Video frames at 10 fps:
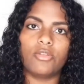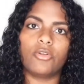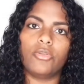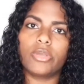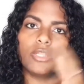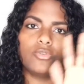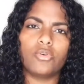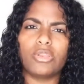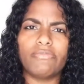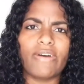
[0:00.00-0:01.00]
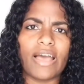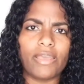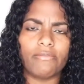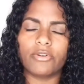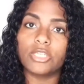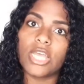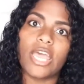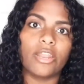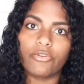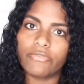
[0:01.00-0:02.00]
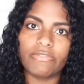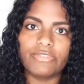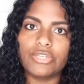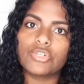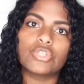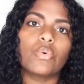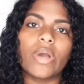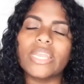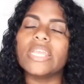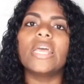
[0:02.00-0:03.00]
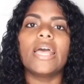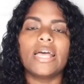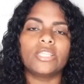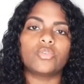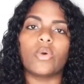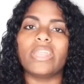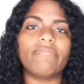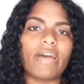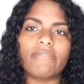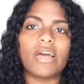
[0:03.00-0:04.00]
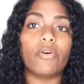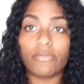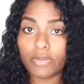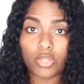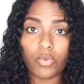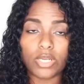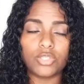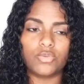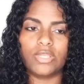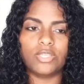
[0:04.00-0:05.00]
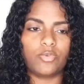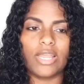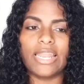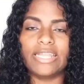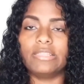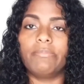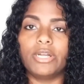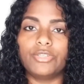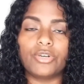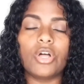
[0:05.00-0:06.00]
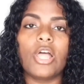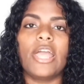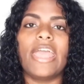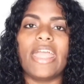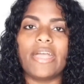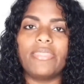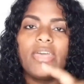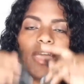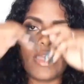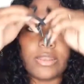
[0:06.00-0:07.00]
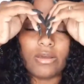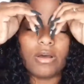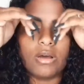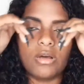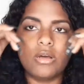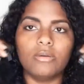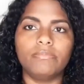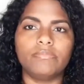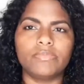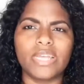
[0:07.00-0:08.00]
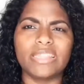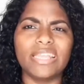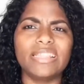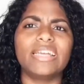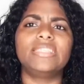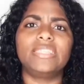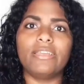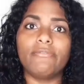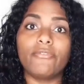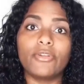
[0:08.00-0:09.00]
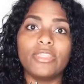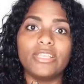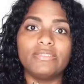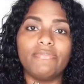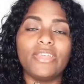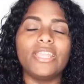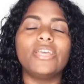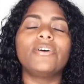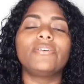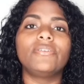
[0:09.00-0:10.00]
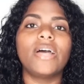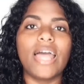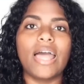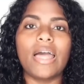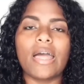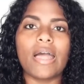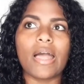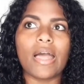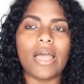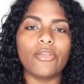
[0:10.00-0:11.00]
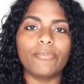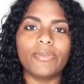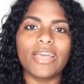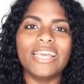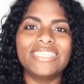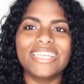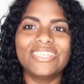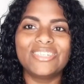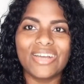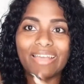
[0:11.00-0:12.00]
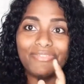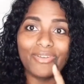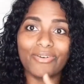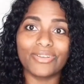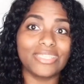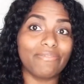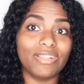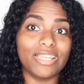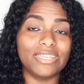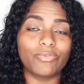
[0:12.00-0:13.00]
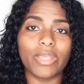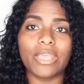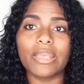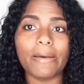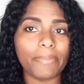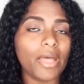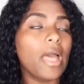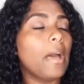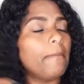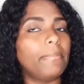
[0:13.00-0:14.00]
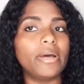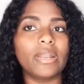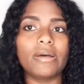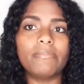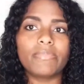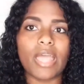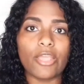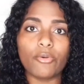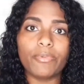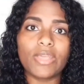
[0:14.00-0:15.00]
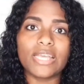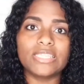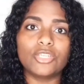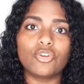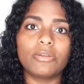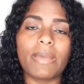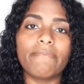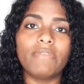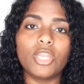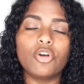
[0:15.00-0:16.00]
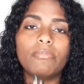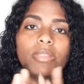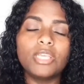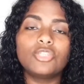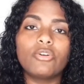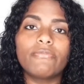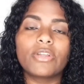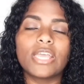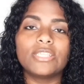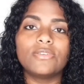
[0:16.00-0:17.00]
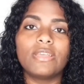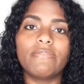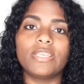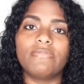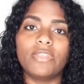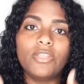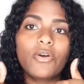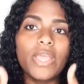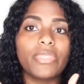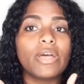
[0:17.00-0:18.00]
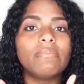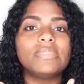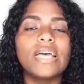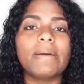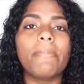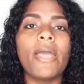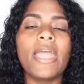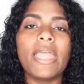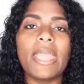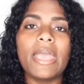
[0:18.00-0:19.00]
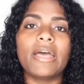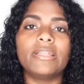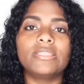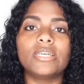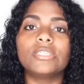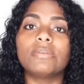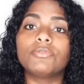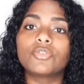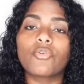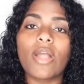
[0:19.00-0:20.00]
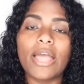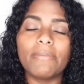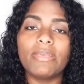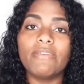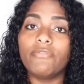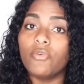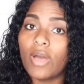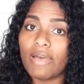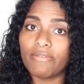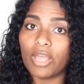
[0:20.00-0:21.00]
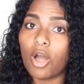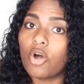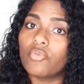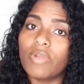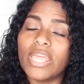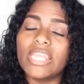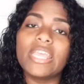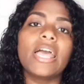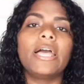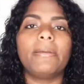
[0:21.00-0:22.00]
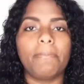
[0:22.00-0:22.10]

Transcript: You know, you can do only five or 10 or 15 or 20, 25, however you want to do. That's why I like the bundle. And then, um, I think that's it for this video. I hope you guys enjoy. I have to go because Evelyn is waking up. But um, I hope you guys enjoyed my video. Please don't forget to give this video a thumbs up and subscribe if you haven't already.